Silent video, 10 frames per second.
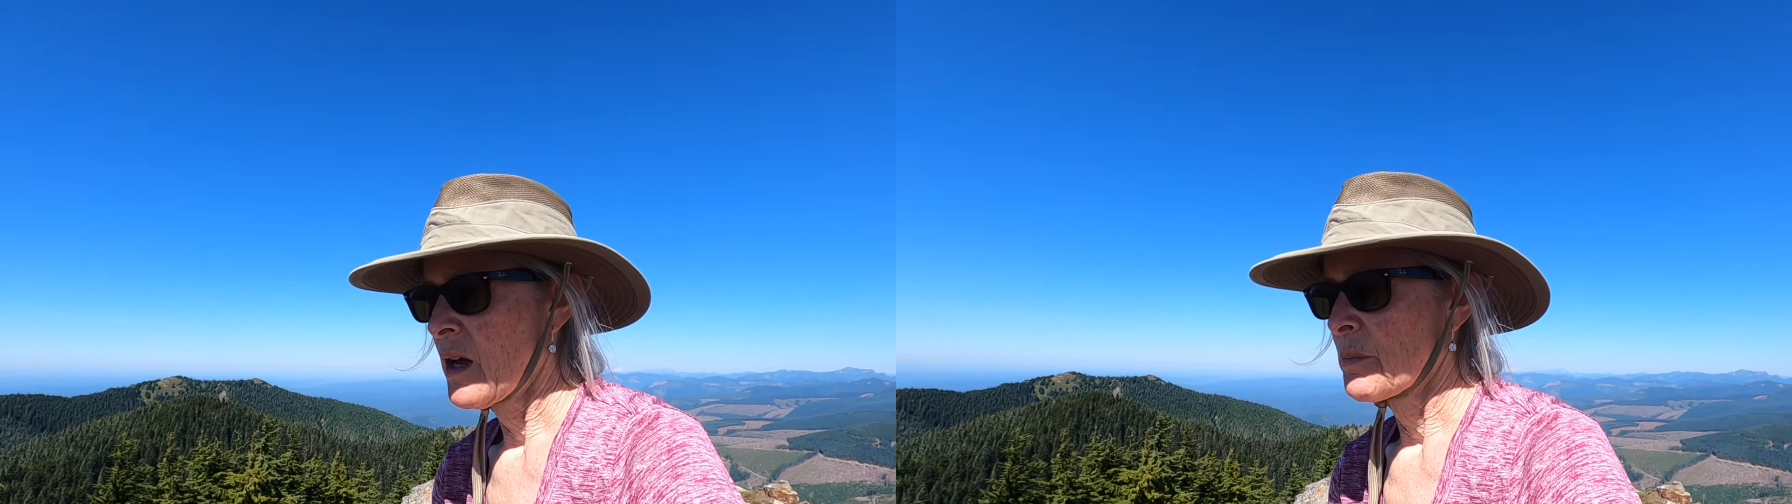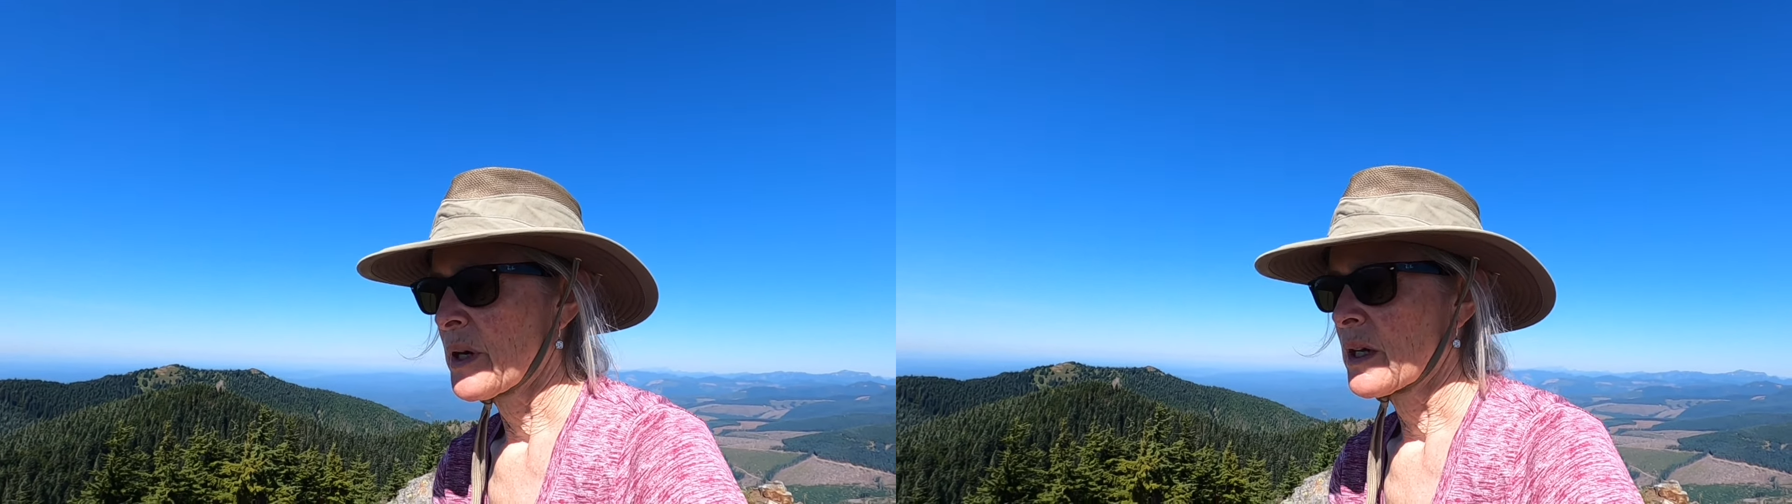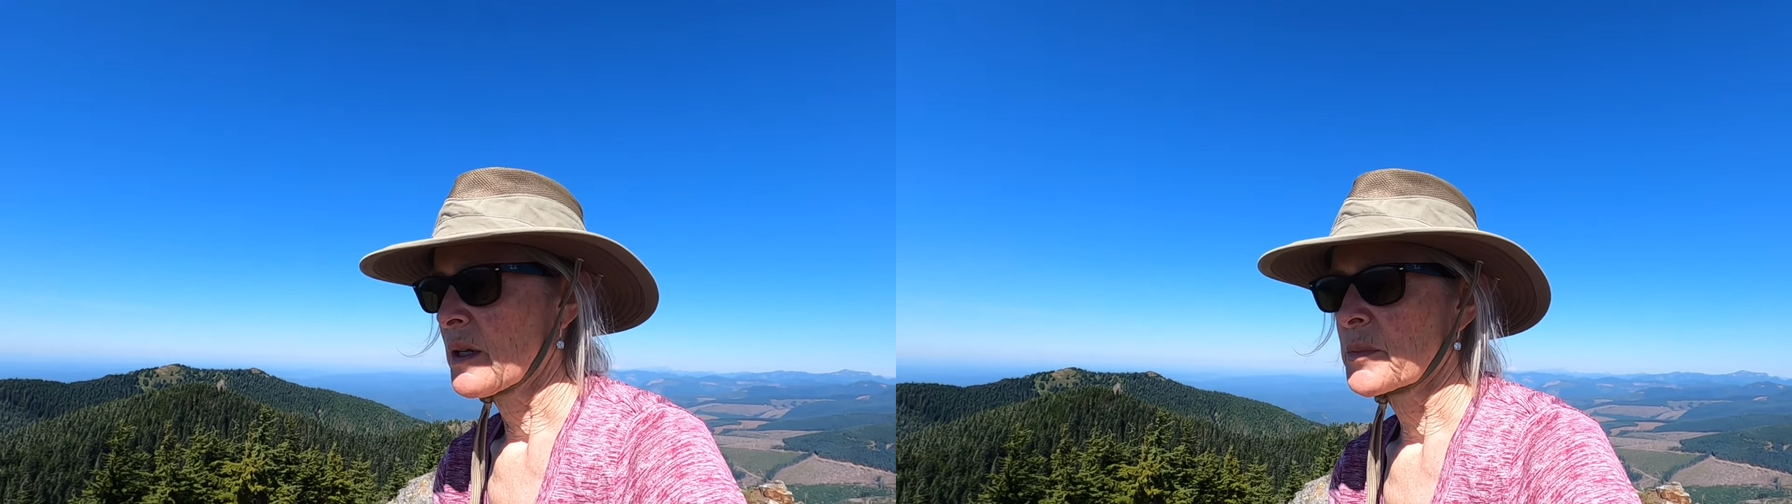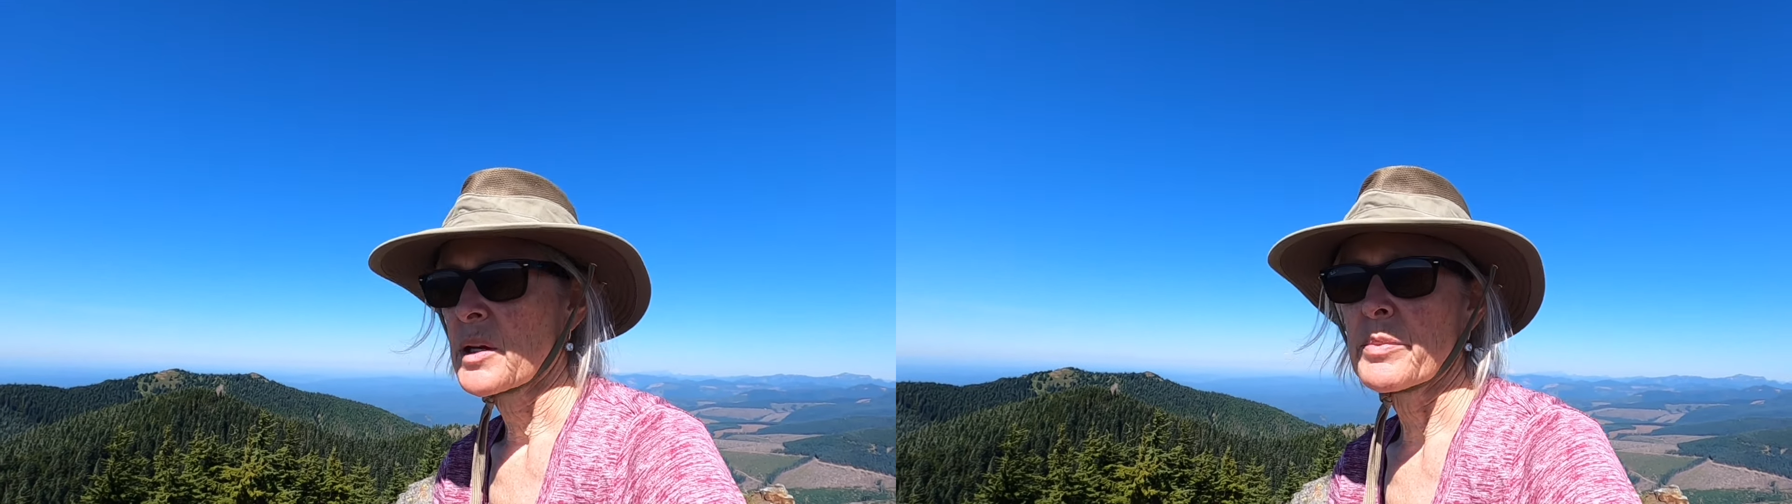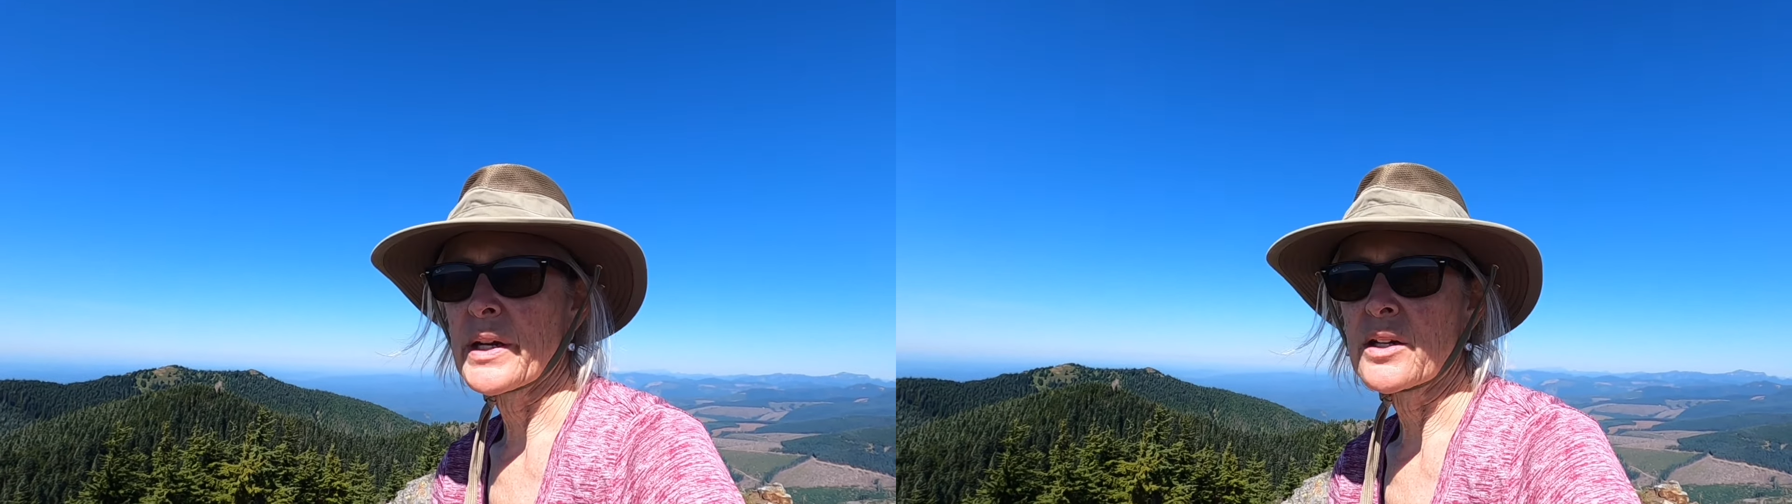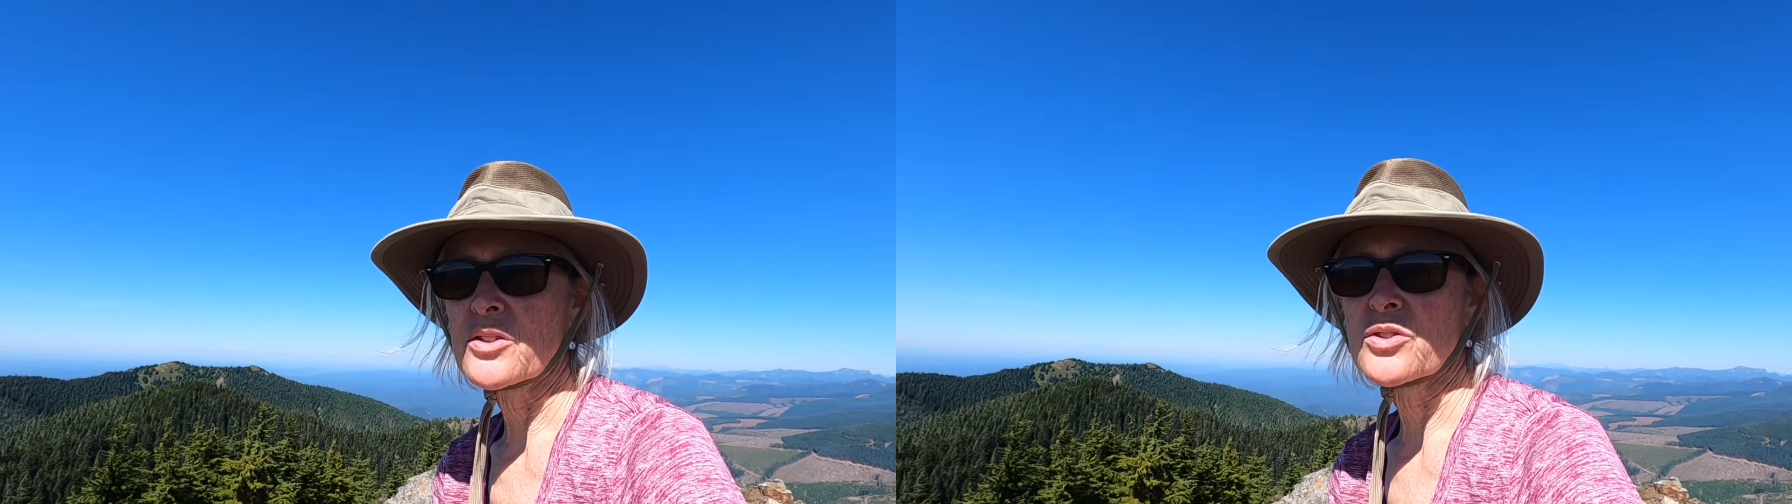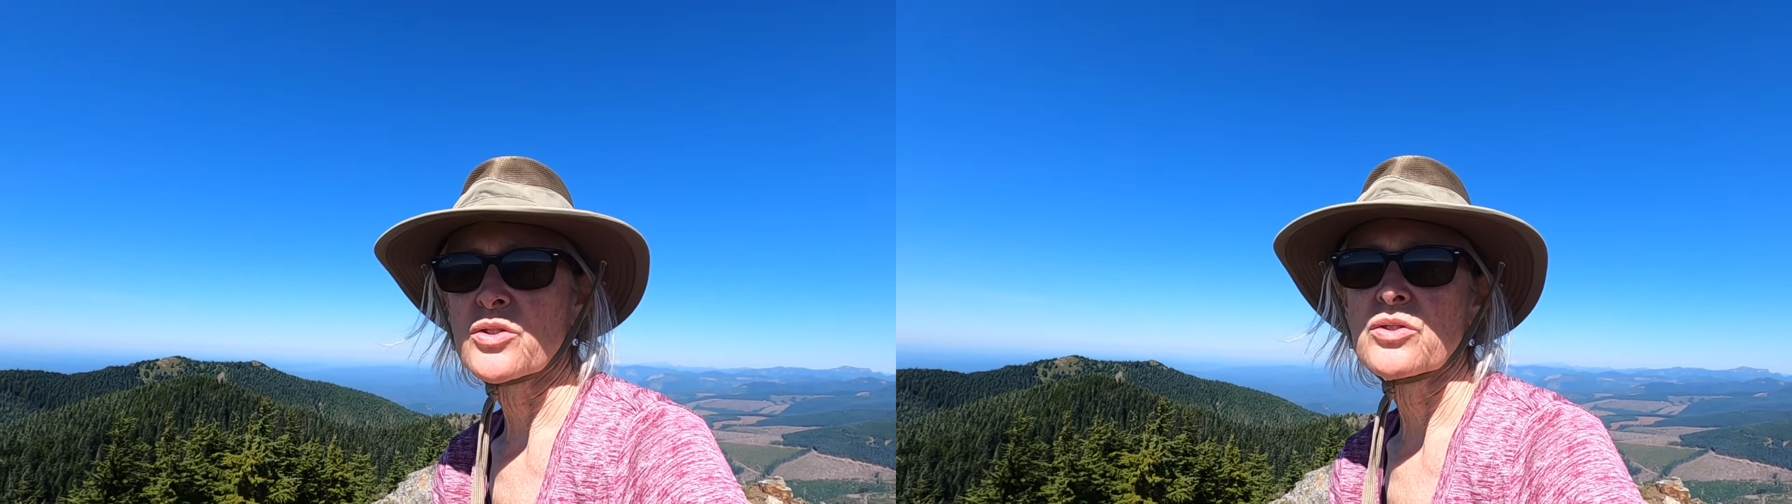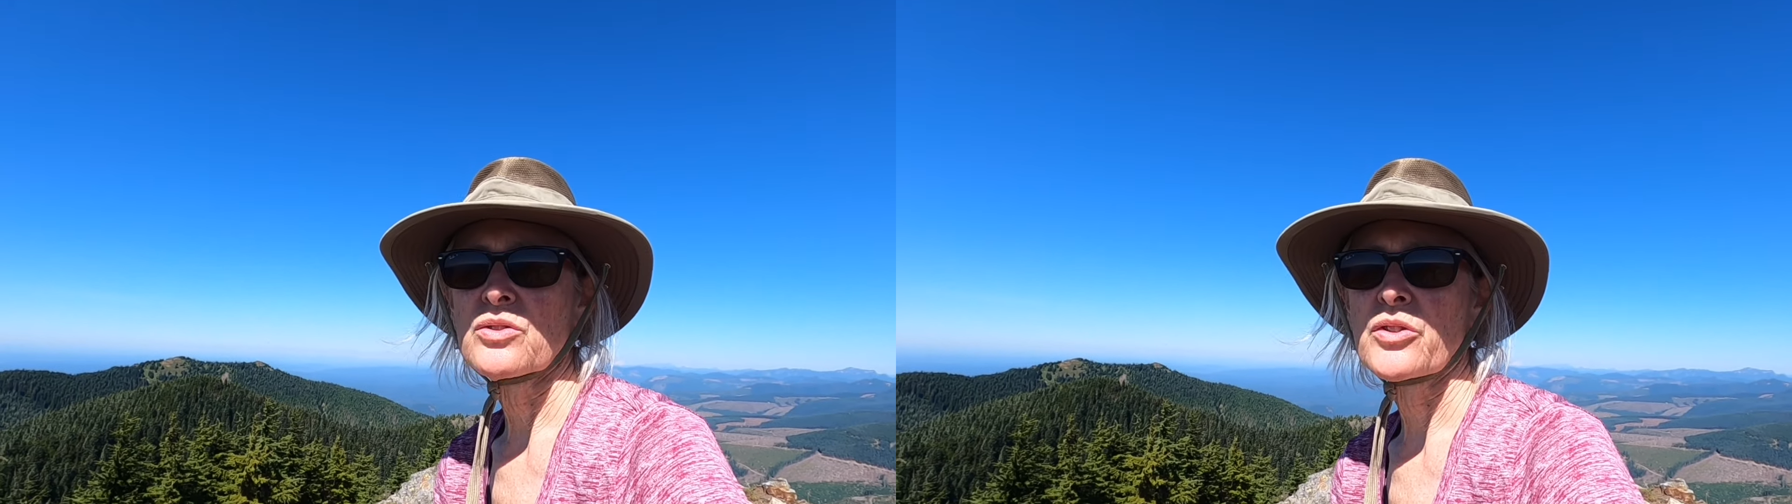But compared to